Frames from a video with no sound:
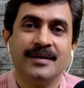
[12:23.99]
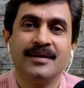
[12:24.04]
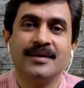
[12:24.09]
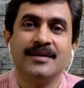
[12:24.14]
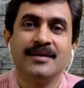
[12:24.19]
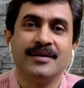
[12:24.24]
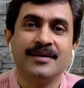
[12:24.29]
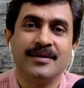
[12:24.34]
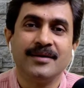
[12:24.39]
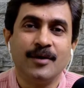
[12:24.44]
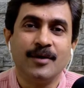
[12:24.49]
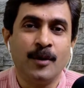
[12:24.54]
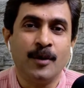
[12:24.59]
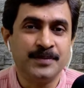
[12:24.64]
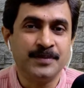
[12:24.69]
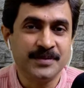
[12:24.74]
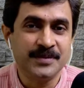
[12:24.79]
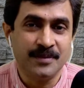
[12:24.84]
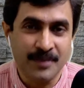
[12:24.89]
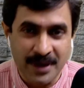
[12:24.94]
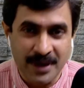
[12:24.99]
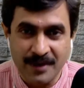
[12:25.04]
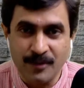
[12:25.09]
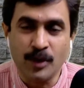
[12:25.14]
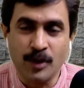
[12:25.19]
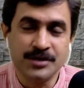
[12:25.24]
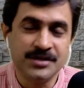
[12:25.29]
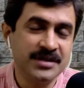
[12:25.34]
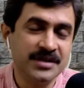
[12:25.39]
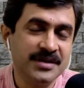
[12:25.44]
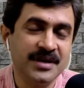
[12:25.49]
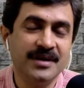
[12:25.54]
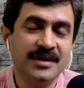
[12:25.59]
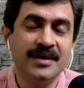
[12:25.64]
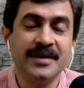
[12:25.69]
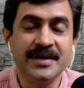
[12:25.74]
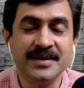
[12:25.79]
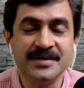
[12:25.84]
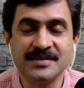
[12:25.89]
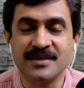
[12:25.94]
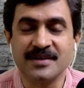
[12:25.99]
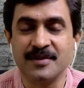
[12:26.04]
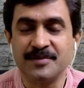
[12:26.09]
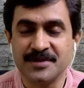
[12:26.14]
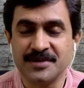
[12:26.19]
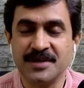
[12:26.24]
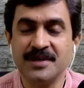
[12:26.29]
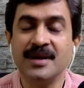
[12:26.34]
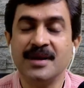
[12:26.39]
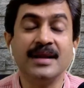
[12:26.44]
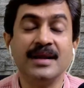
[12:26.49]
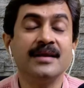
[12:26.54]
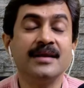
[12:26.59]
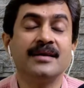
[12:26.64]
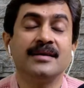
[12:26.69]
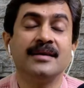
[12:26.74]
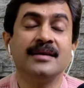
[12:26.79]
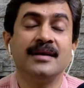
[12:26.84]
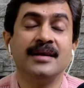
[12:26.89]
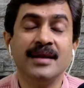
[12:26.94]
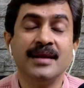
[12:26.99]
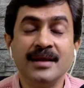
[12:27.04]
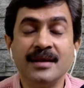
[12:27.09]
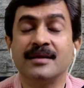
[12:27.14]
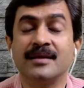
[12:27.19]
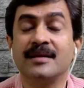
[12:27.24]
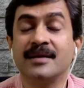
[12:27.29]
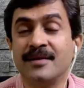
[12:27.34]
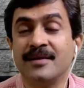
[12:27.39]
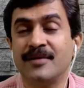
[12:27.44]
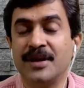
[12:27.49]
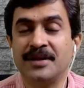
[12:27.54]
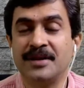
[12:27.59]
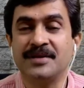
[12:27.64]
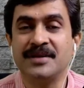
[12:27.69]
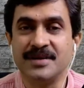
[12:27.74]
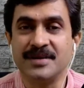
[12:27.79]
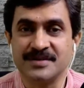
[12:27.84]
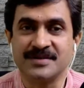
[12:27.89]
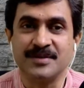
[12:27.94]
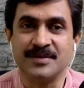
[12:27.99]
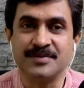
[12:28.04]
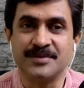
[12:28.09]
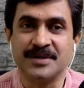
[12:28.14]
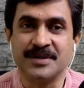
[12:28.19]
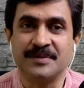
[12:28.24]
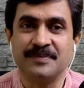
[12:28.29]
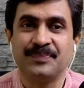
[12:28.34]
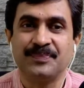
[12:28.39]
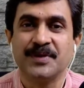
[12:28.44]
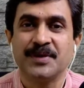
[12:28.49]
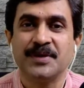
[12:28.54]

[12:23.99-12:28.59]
watching the description link given in the description.